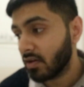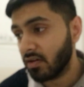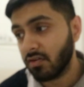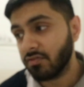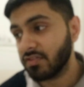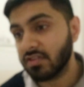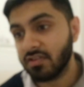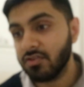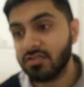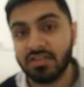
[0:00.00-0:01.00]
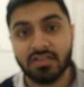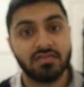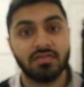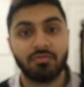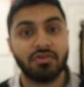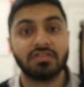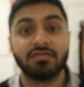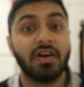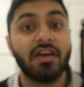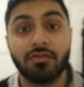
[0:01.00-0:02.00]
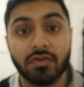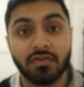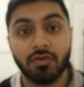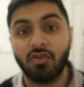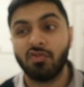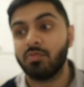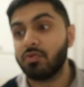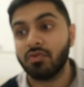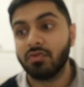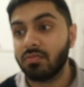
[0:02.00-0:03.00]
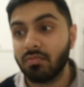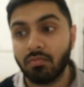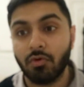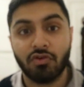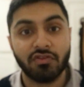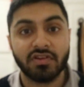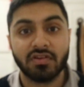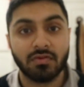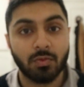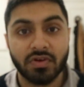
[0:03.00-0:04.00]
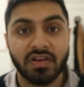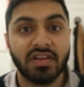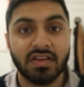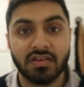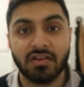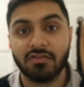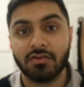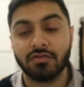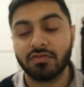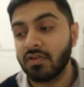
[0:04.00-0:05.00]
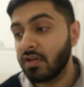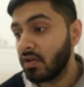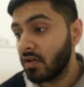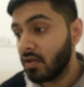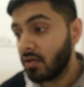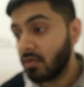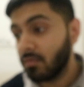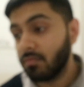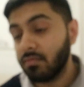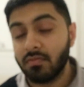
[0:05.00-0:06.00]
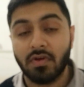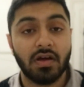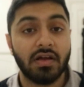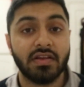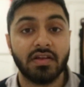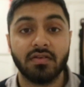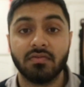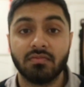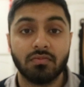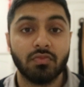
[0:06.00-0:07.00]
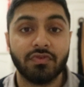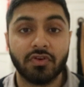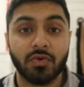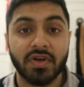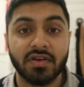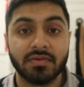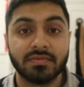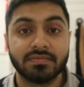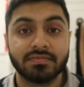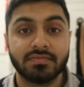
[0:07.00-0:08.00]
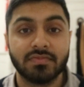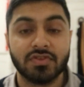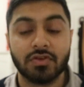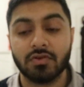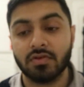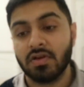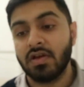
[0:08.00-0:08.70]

Uh, obviously, usually it's depressing for everyone. No football, boring. Want a day to get rid of. And then we've got the win. So